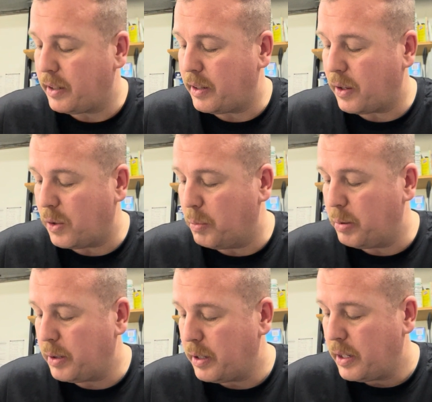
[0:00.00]
Hope
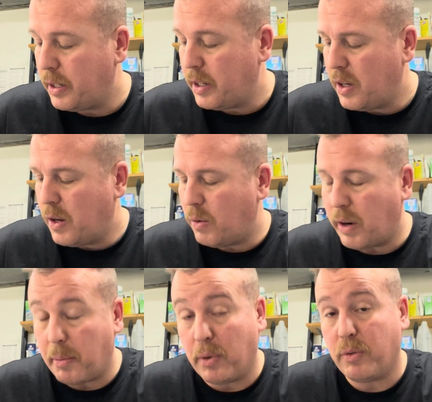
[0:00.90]

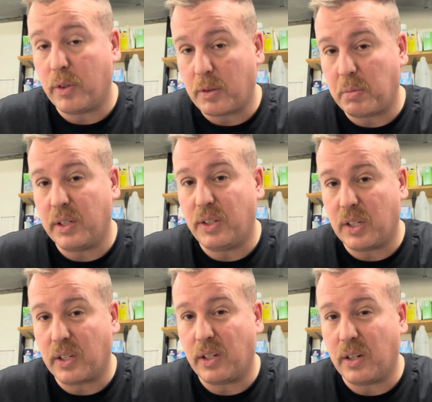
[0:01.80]
Rambo First Blood
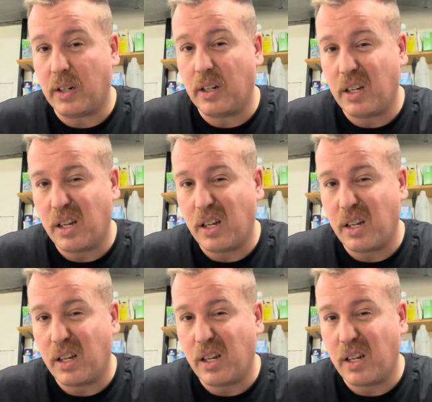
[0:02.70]
Junkyard.